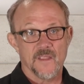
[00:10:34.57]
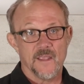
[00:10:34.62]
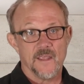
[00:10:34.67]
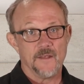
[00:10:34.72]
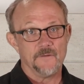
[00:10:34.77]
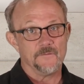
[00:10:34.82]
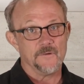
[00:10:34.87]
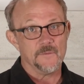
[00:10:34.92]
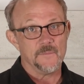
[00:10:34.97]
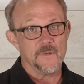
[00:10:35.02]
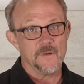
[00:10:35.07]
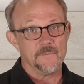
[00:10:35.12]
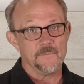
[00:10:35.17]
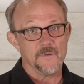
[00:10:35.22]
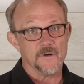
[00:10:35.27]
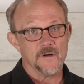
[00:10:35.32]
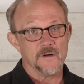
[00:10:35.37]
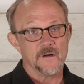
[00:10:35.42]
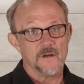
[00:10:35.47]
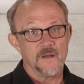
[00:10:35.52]
And
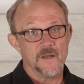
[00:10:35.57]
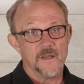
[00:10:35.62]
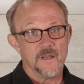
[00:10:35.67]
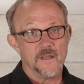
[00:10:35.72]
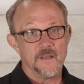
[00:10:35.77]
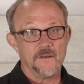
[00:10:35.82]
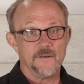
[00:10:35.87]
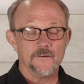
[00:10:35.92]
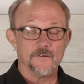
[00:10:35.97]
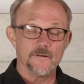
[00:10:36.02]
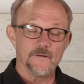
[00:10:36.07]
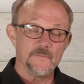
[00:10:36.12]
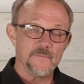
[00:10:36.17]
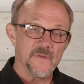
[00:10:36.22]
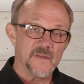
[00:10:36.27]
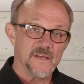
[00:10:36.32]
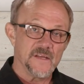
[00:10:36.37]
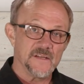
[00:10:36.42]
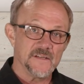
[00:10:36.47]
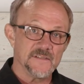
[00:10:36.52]
remember, In your
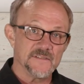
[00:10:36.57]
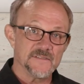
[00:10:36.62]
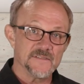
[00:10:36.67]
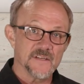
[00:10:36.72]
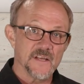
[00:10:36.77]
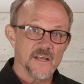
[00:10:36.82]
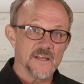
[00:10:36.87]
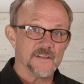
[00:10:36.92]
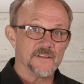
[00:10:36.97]
amends,